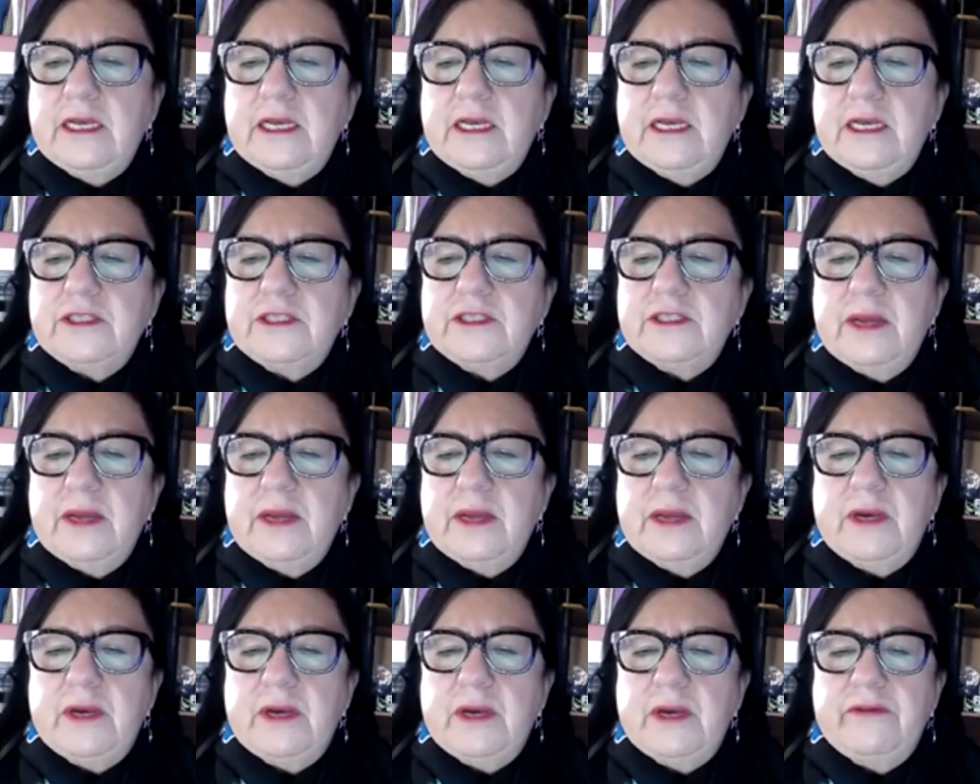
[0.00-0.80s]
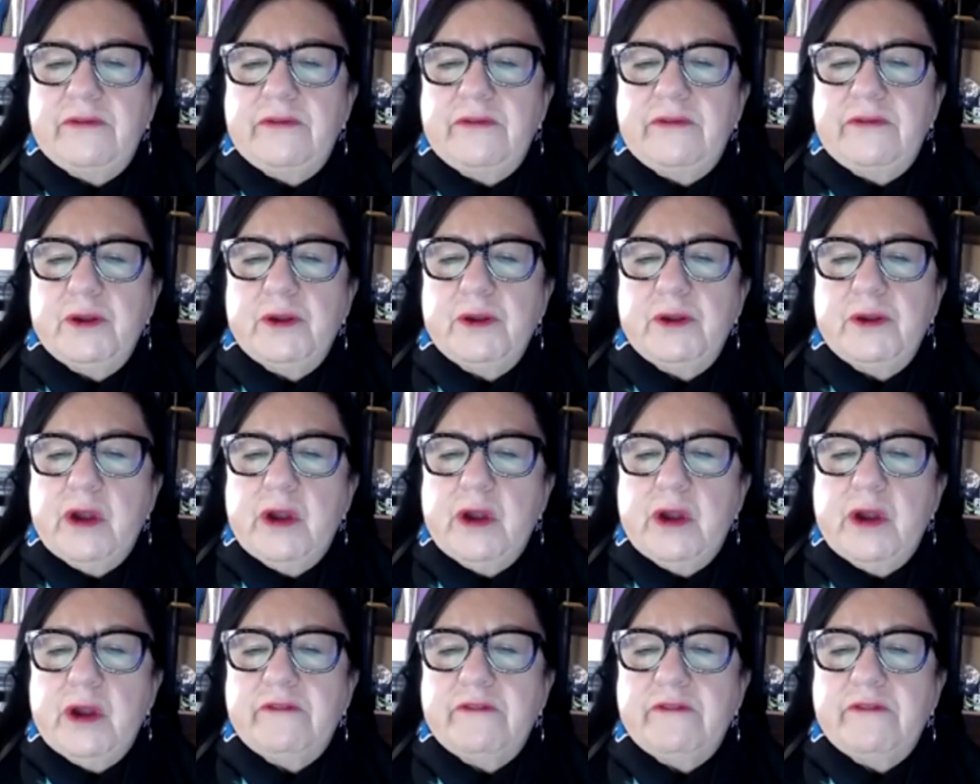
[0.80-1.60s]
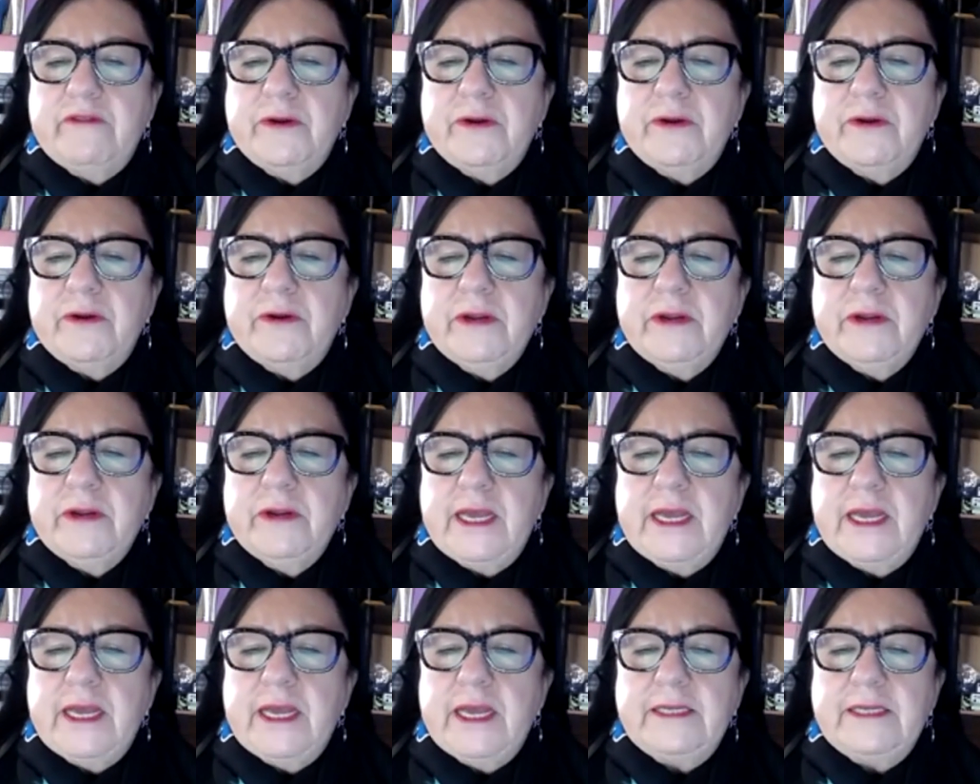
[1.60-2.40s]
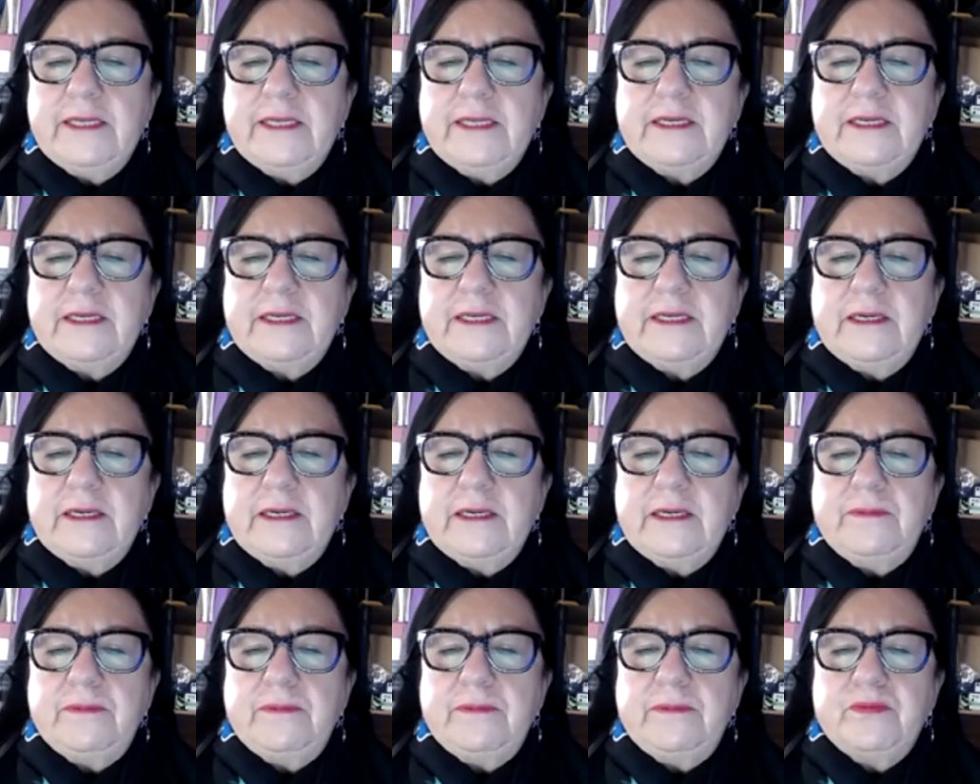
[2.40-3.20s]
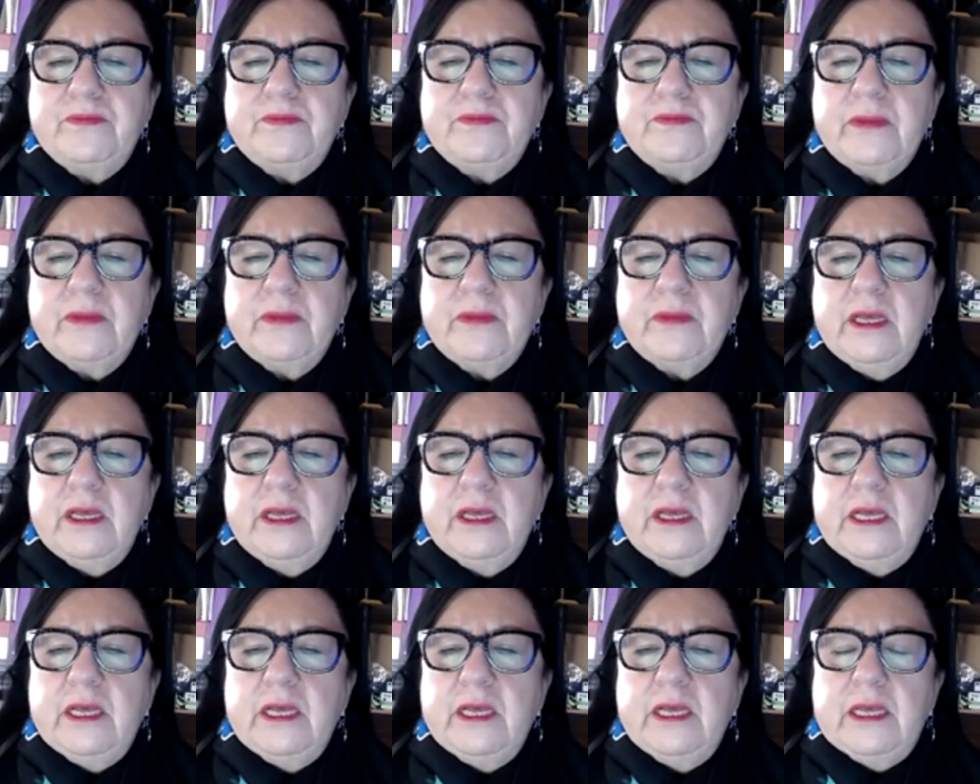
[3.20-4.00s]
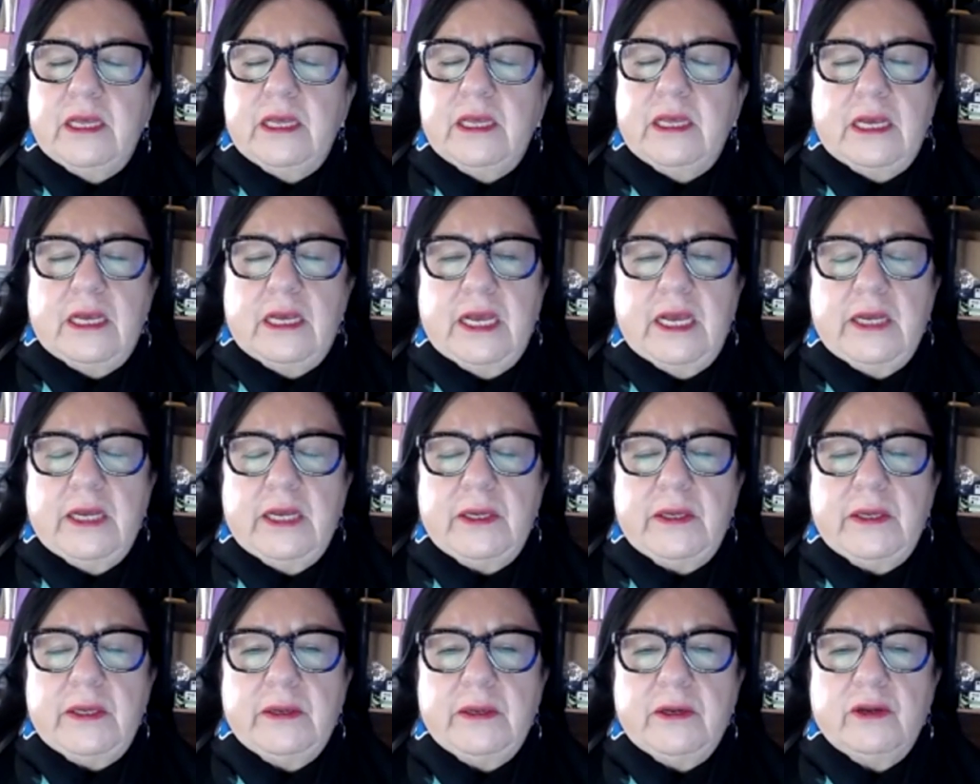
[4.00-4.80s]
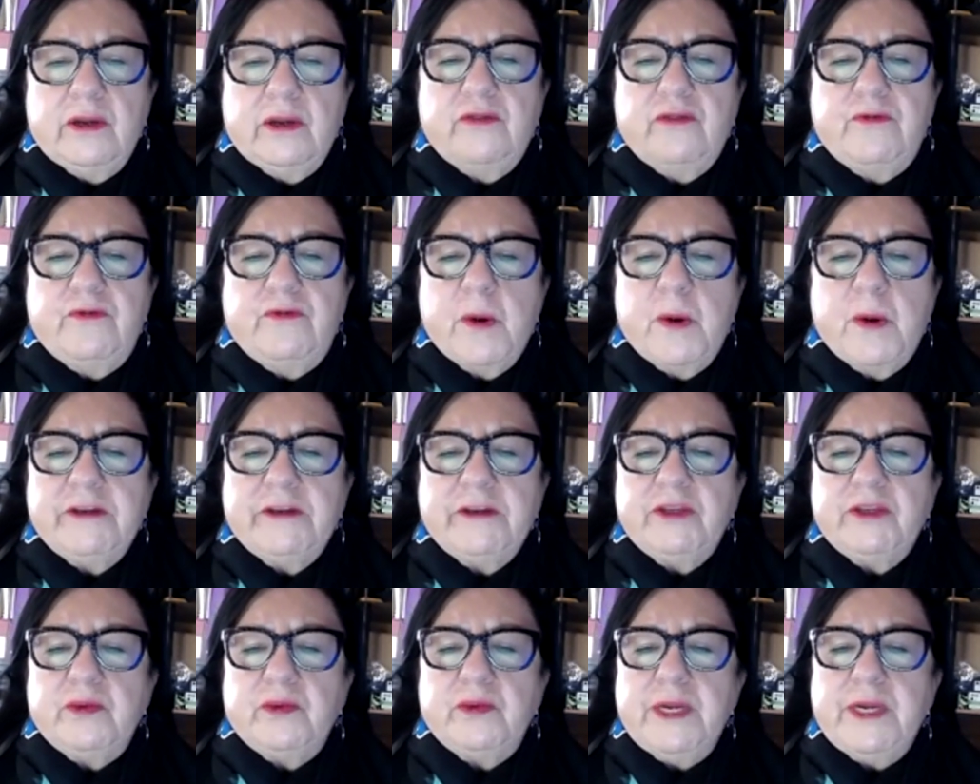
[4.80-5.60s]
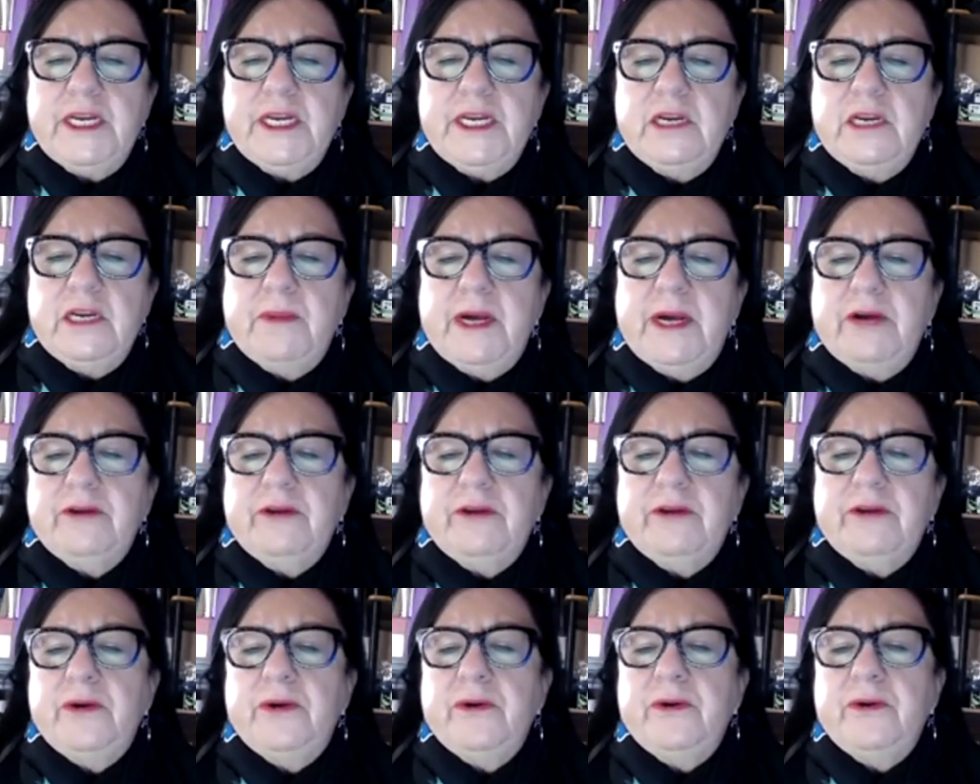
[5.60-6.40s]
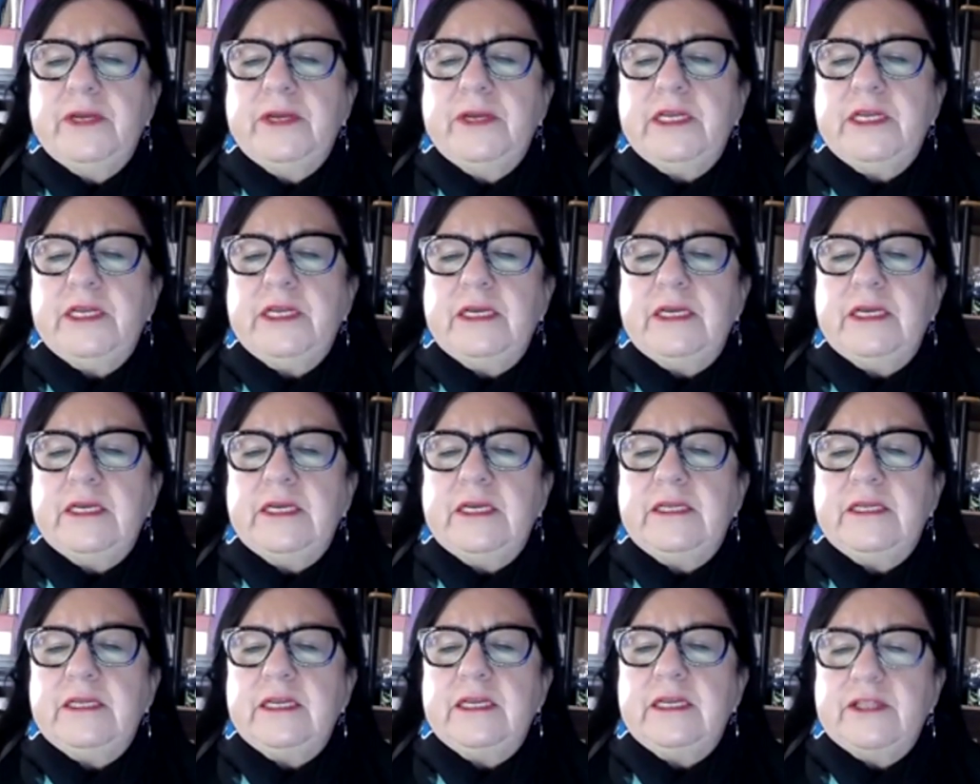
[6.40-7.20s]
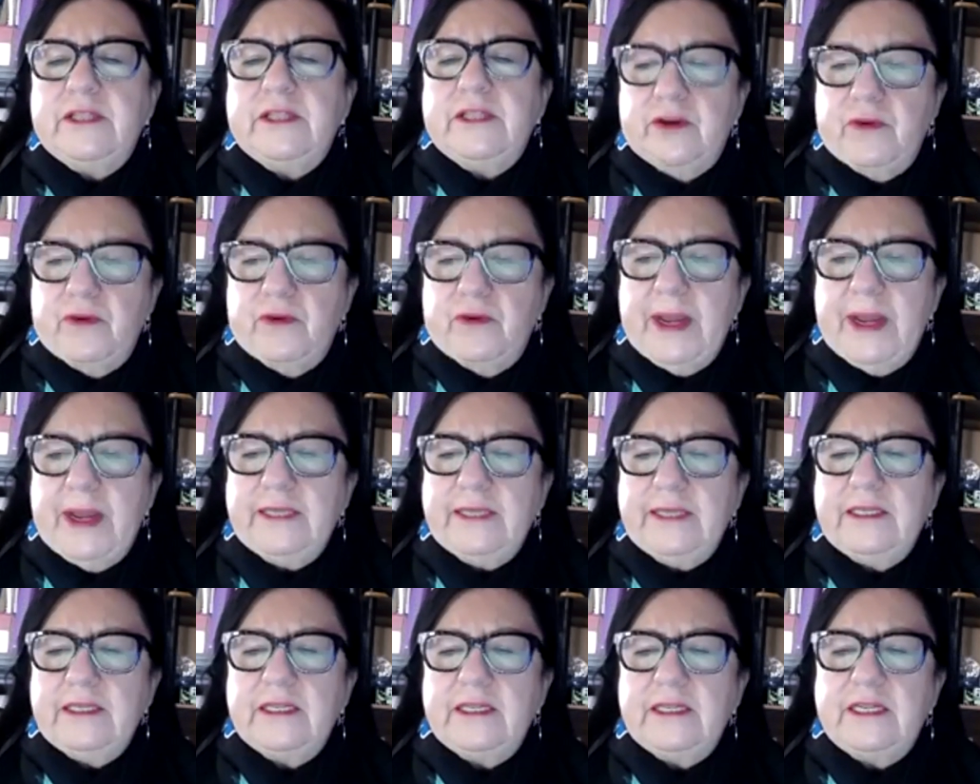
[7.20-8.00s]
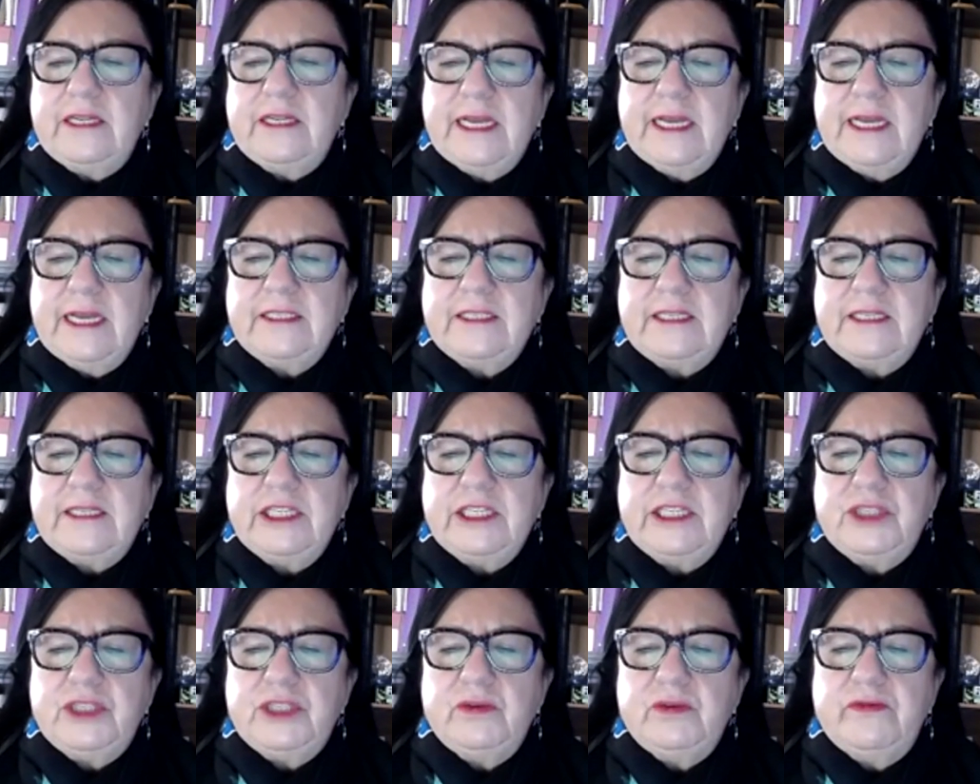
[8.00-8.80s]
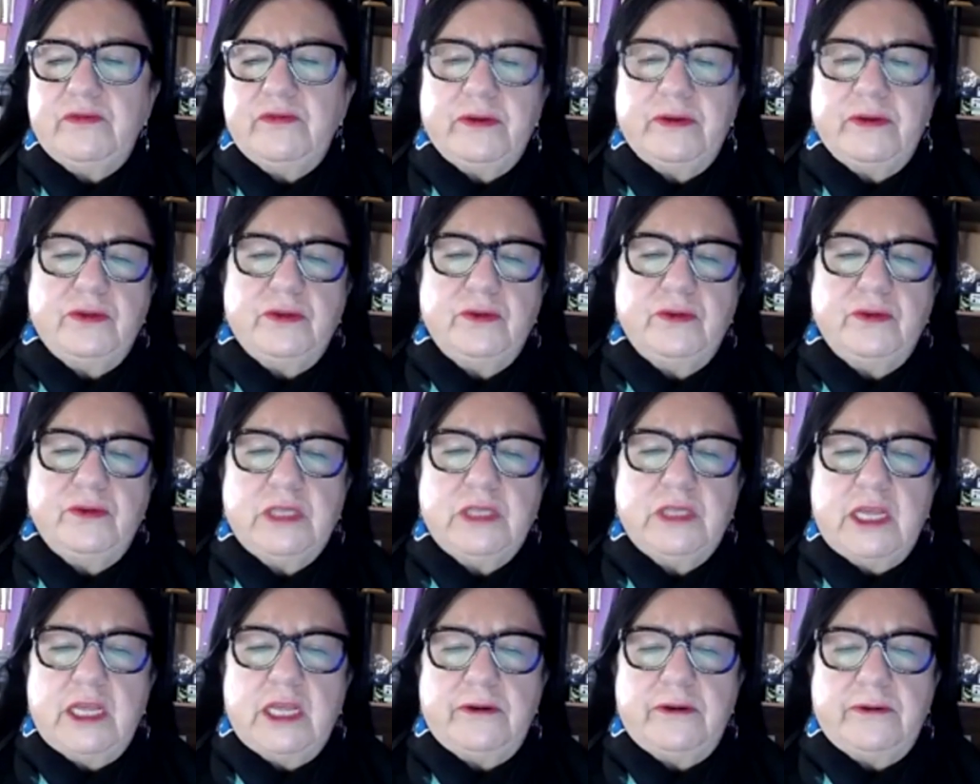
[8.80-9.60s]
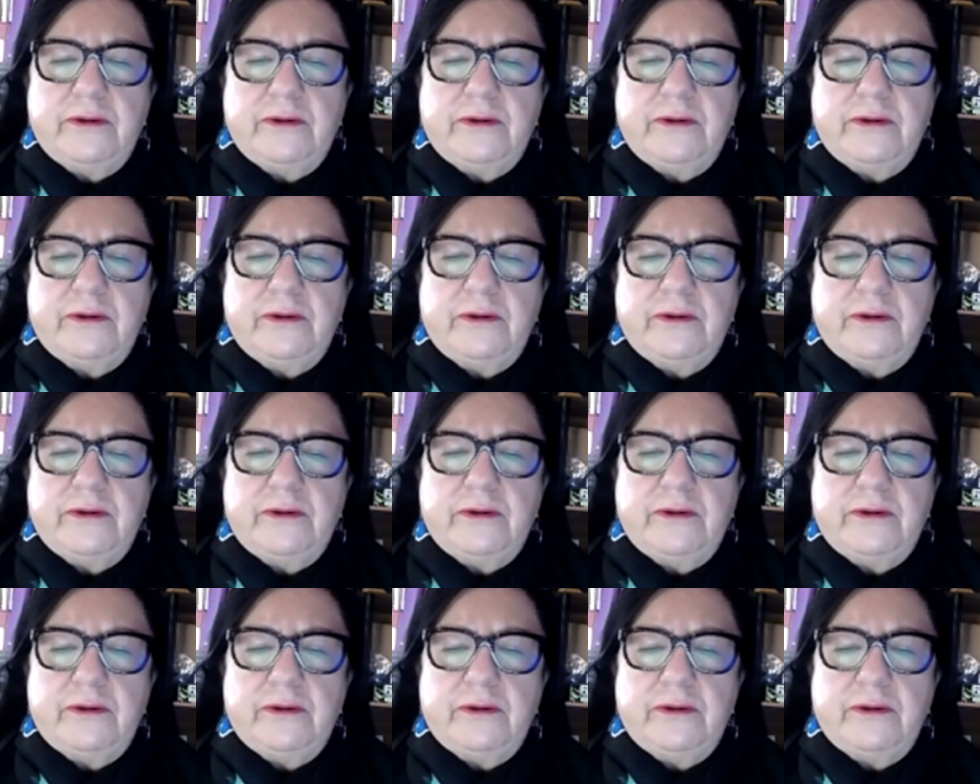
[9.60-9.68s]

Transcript: So I'm uh, very proud of her and um, I look forward to reading about her in the grant in the next issue of our newsletter.